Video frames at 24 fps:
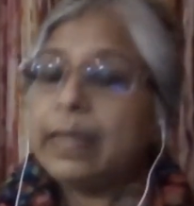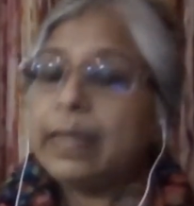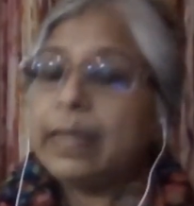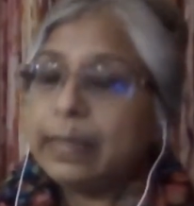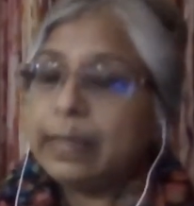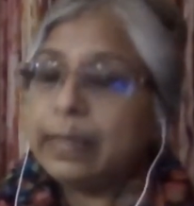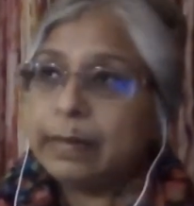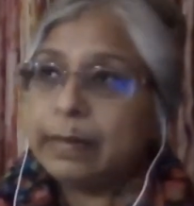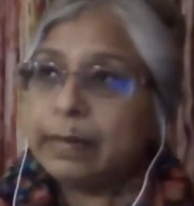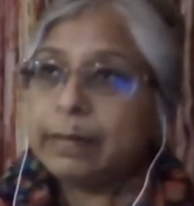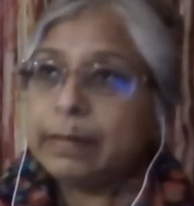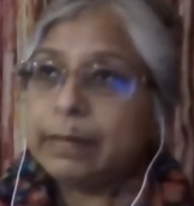
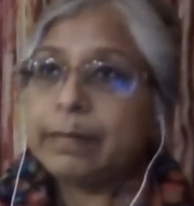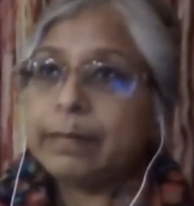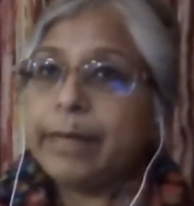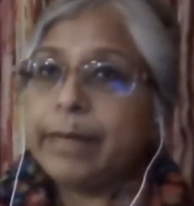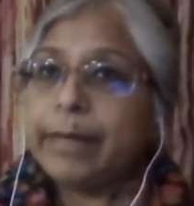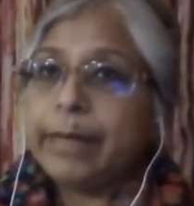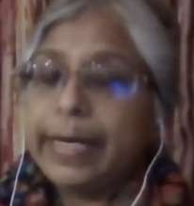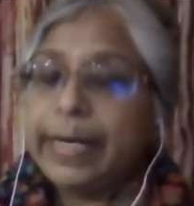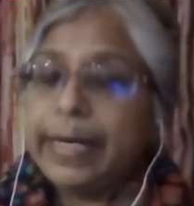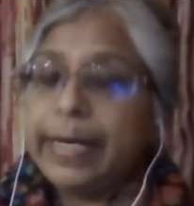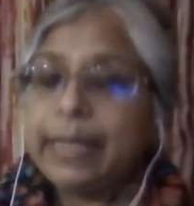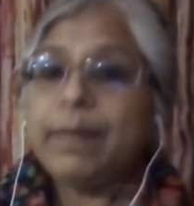
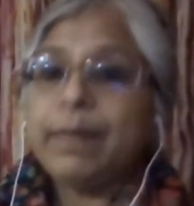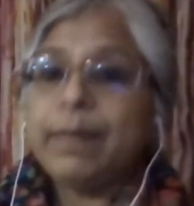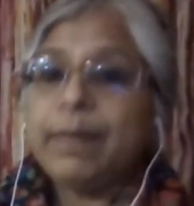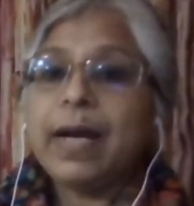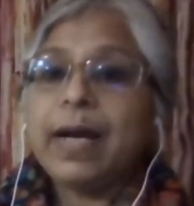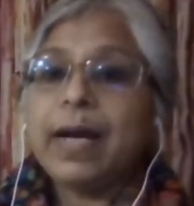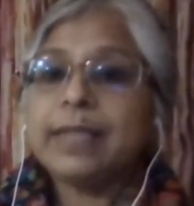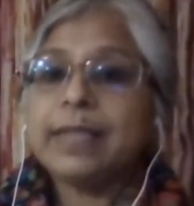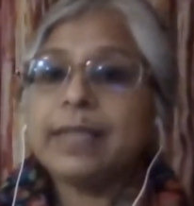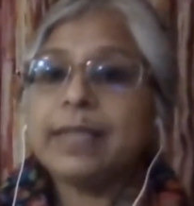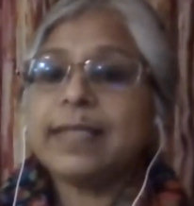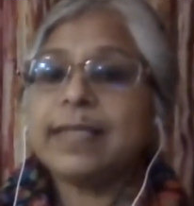80
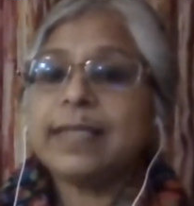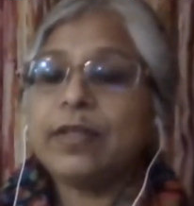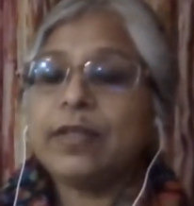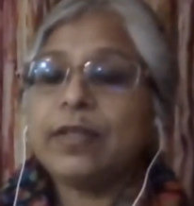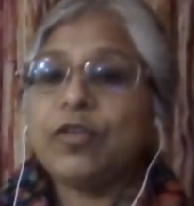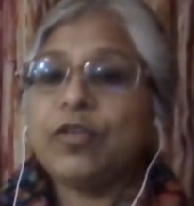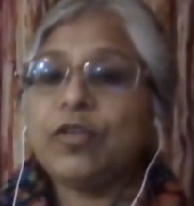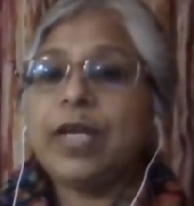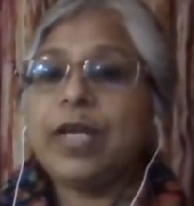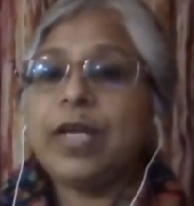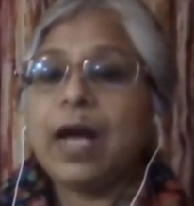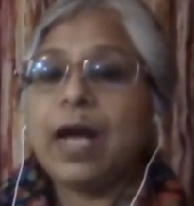marks and
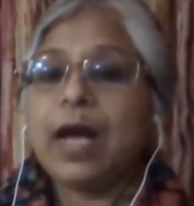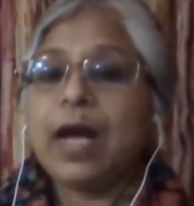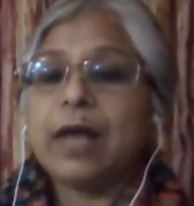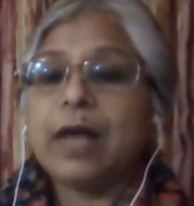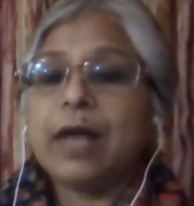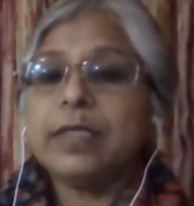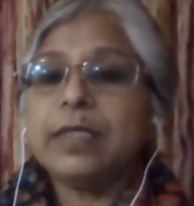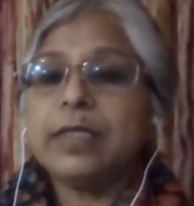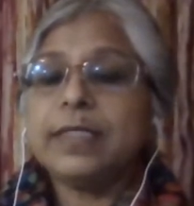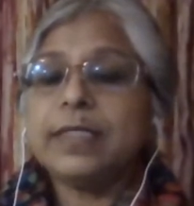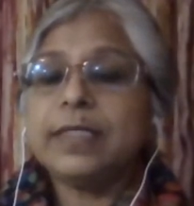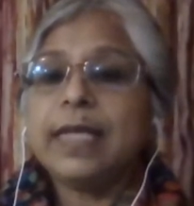3
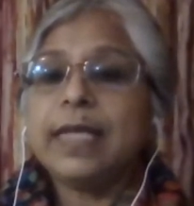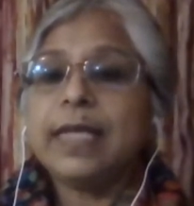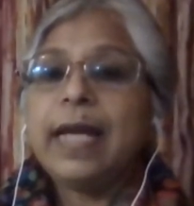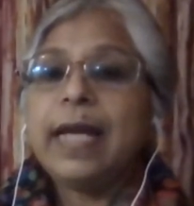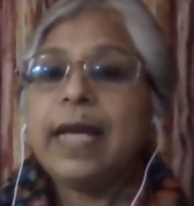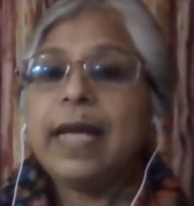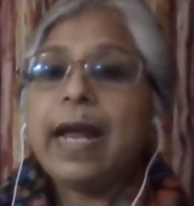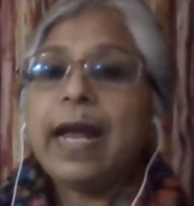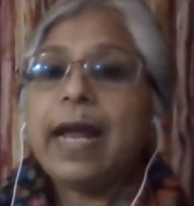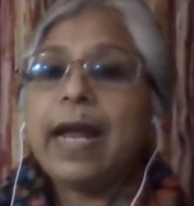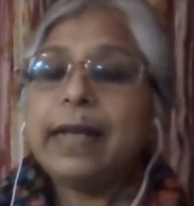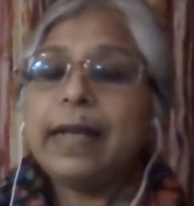hours,
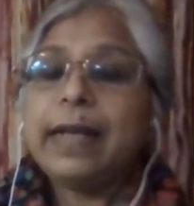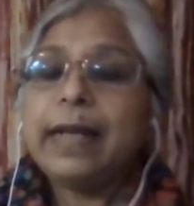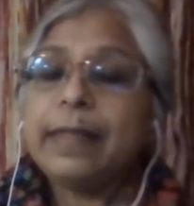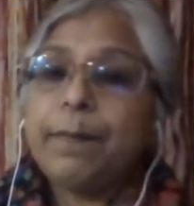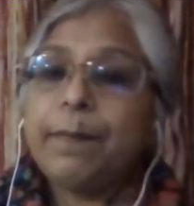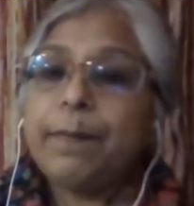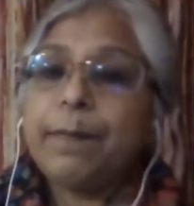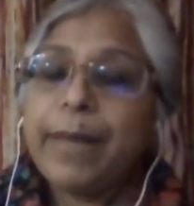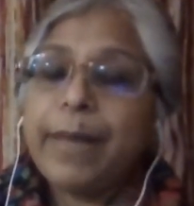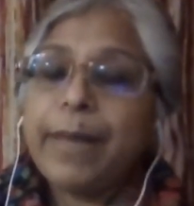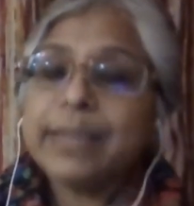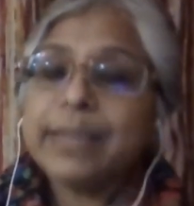and the
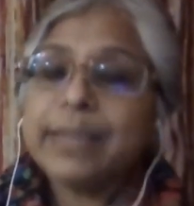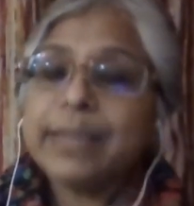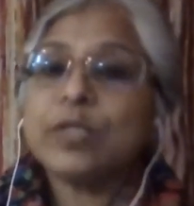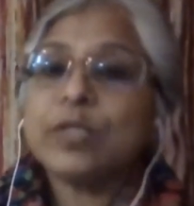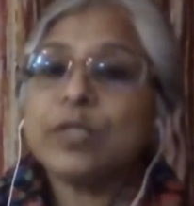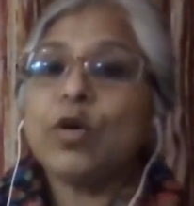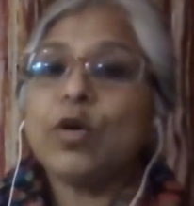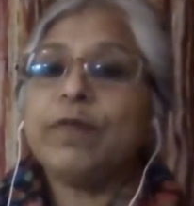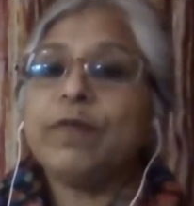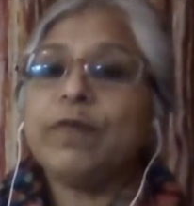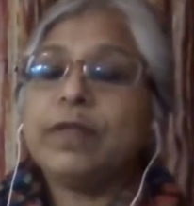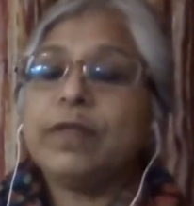
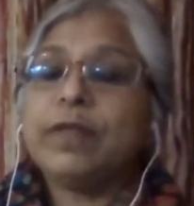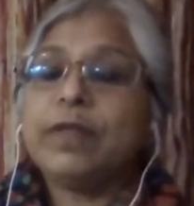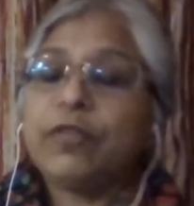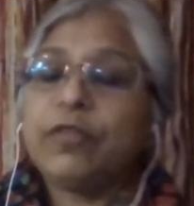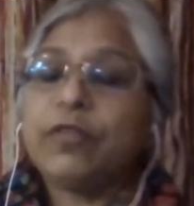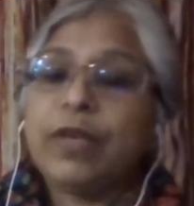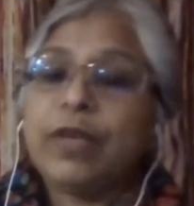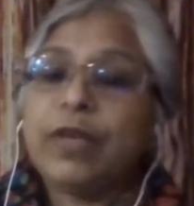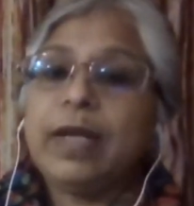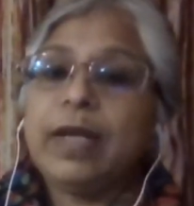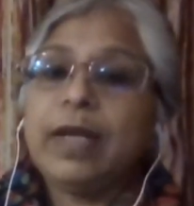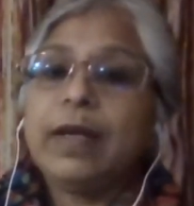best of the
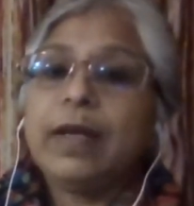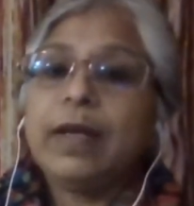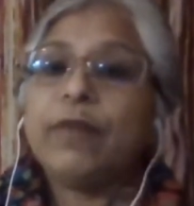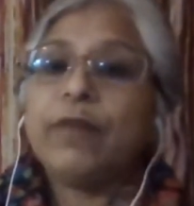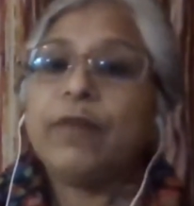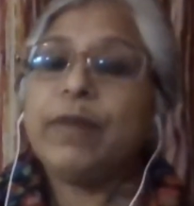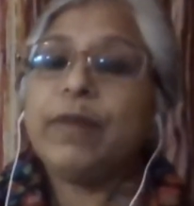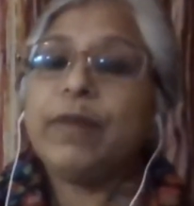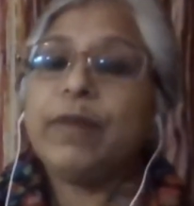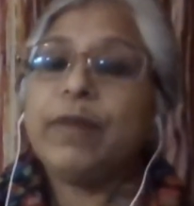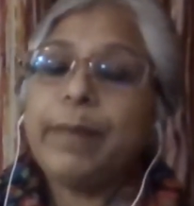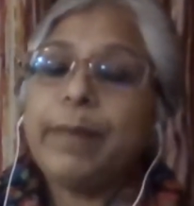3
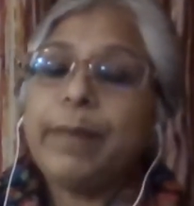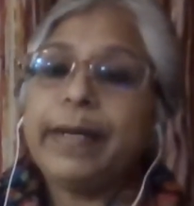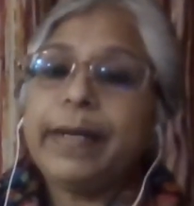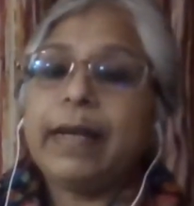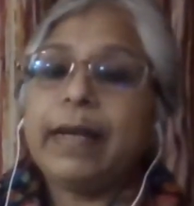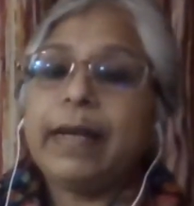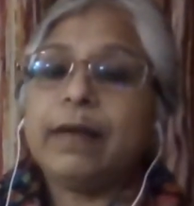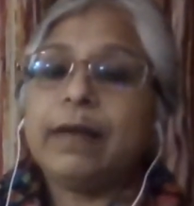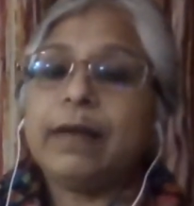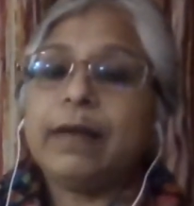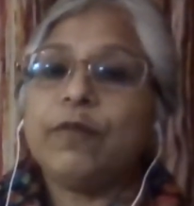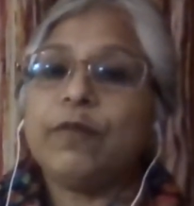will be
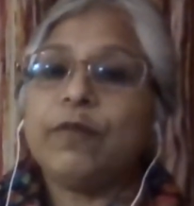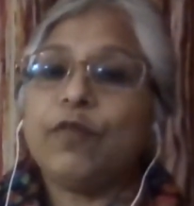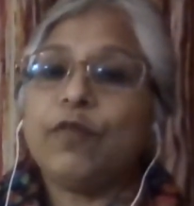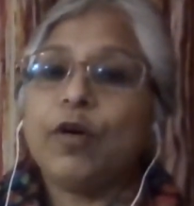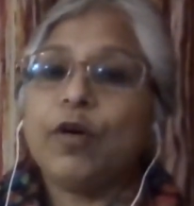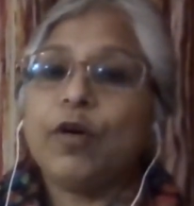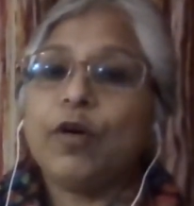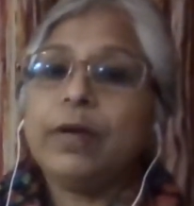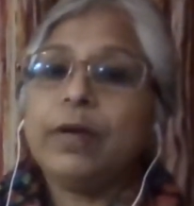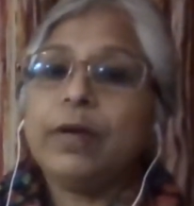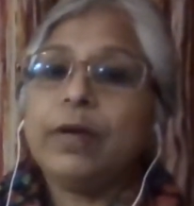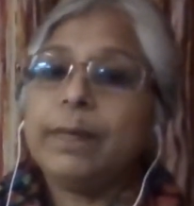taken
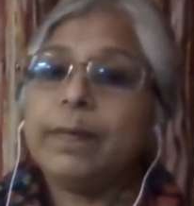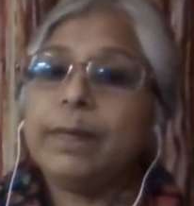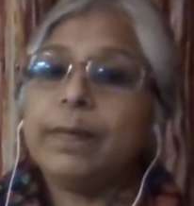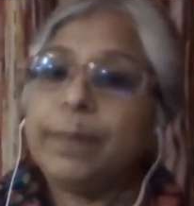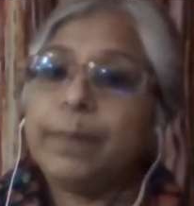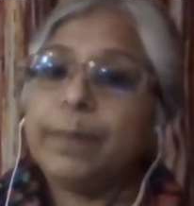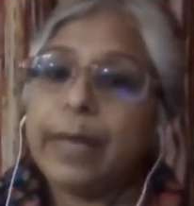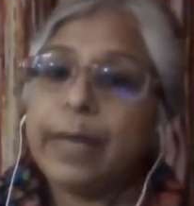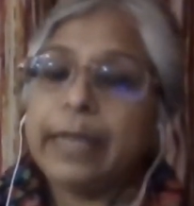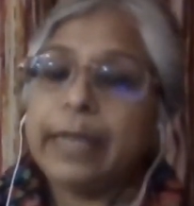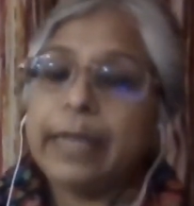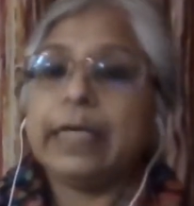for
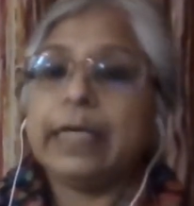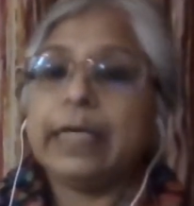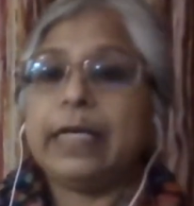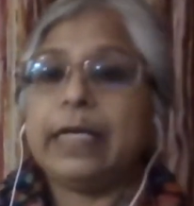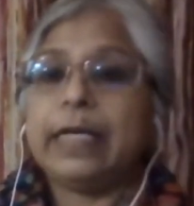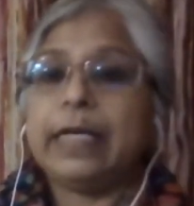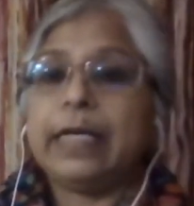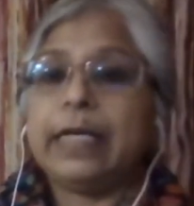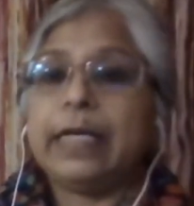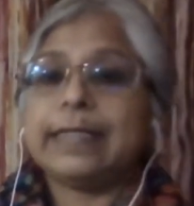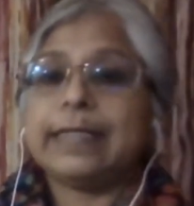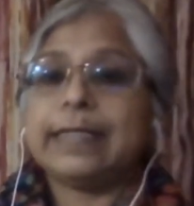
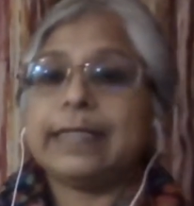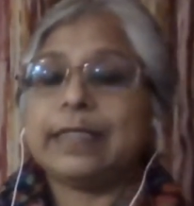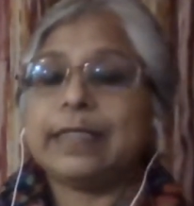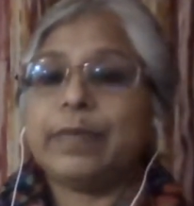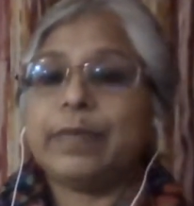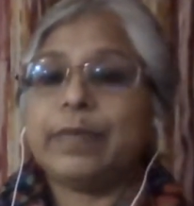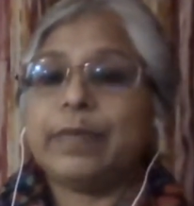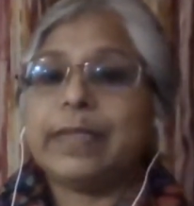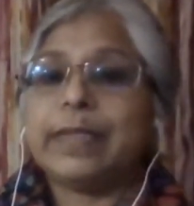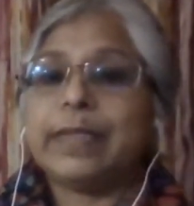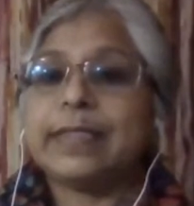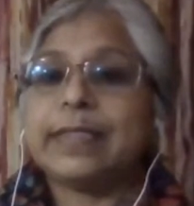internal
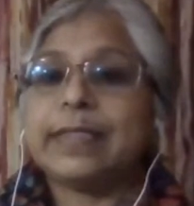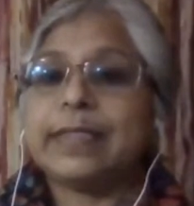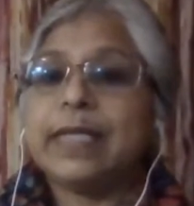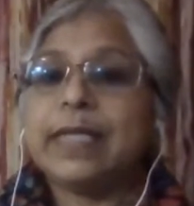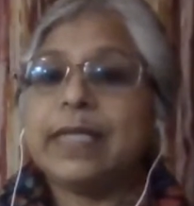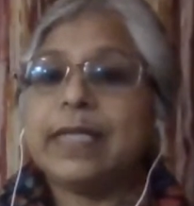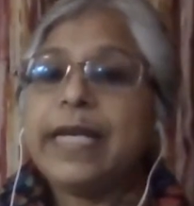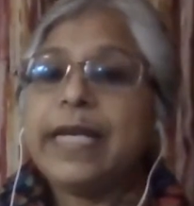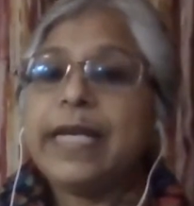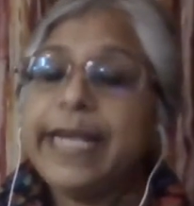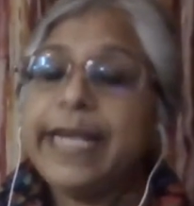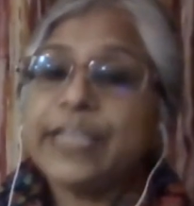assessments,
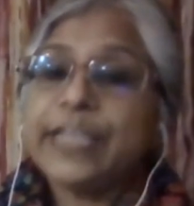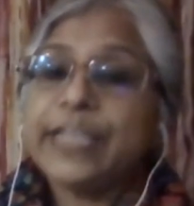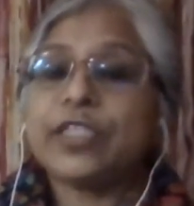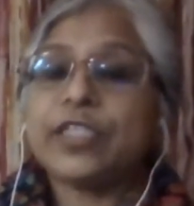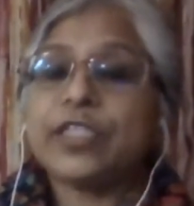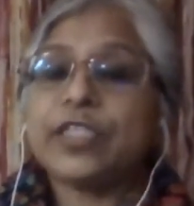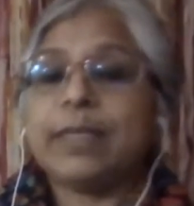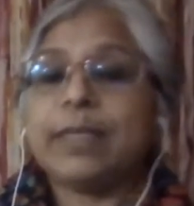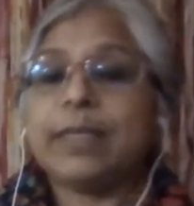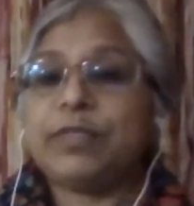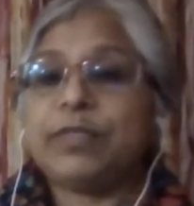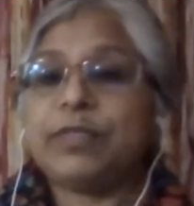each
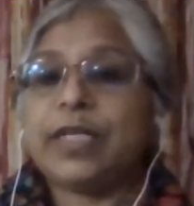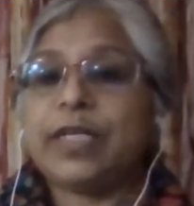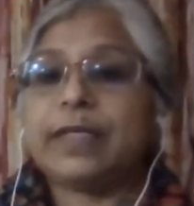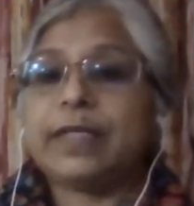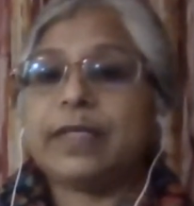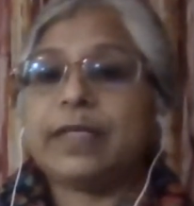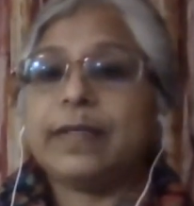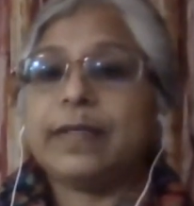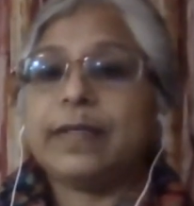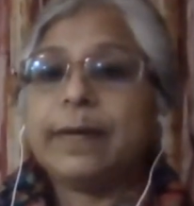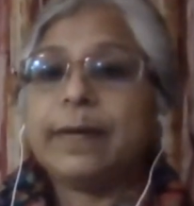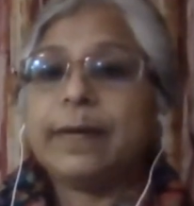
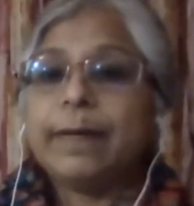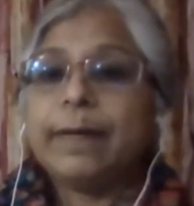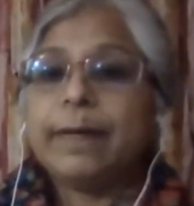subject.